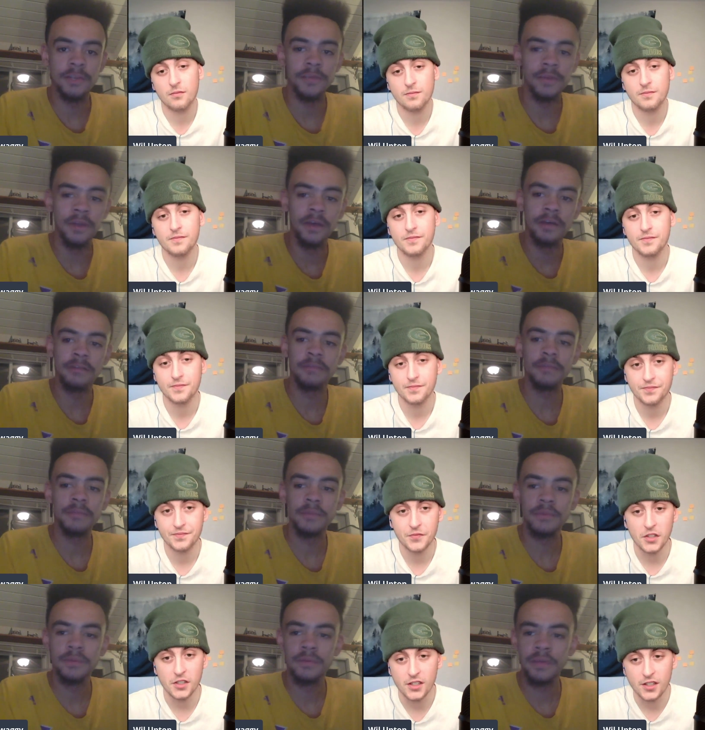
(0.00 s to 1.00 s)
Speaker 1: have enough.
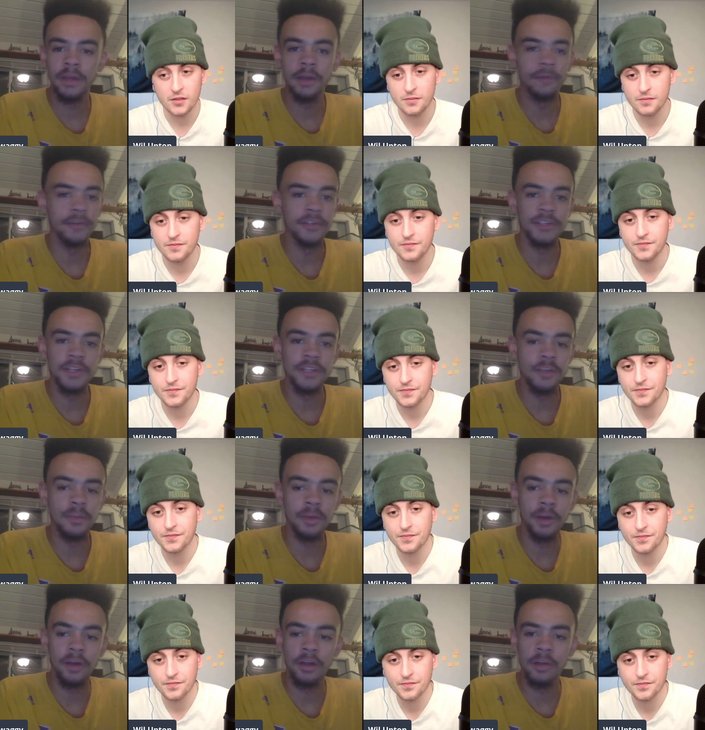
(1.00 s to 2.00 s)
Yeah. They offered CJ
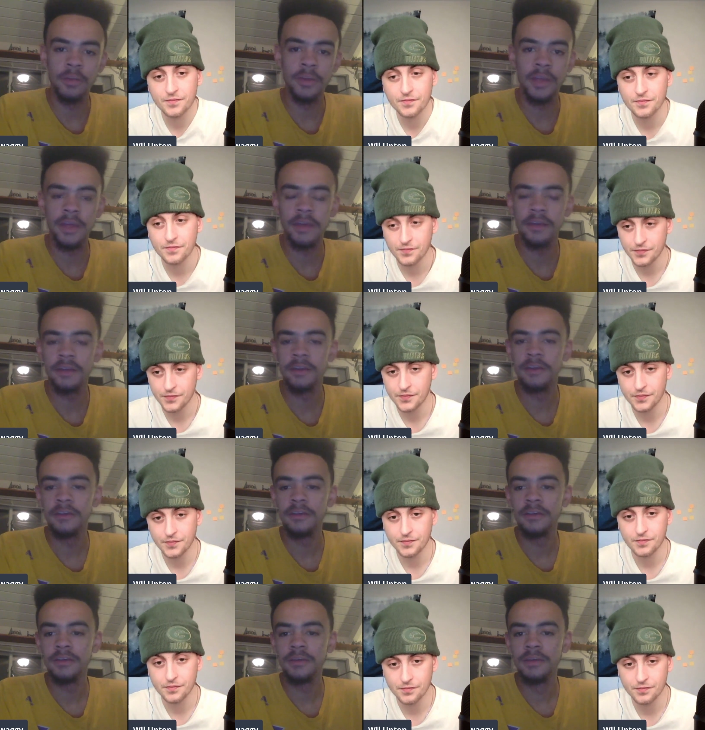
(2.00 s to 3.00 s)
McCollum in that.
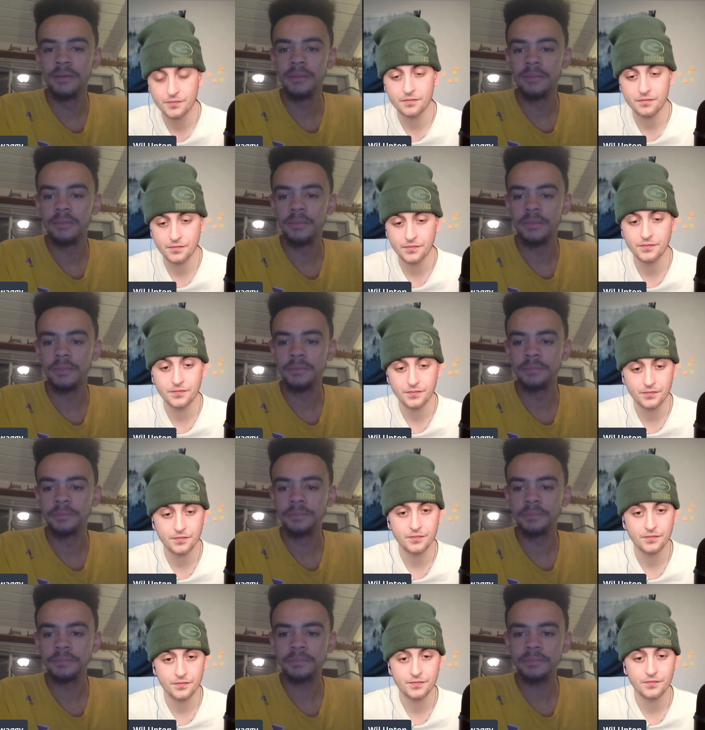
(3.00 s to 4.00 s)
But
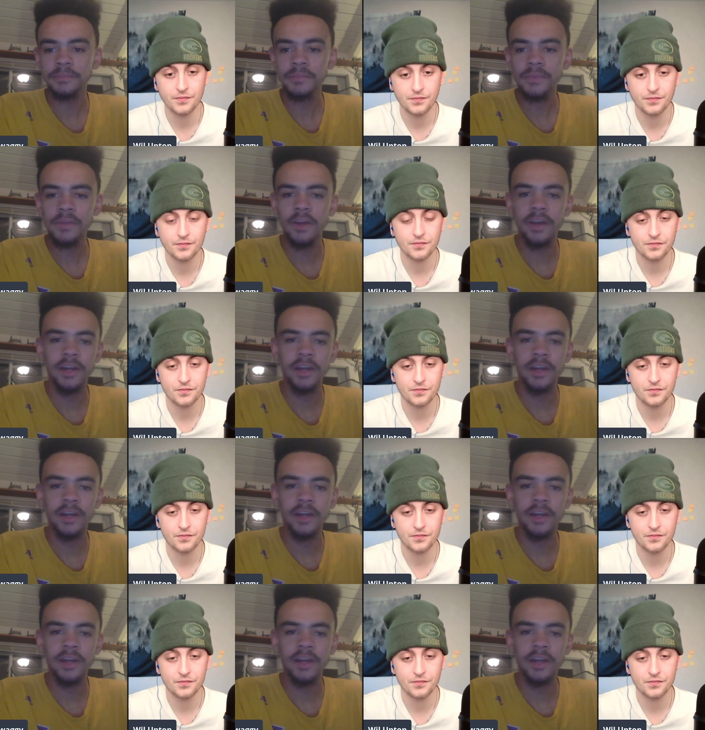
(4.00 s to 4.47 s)
all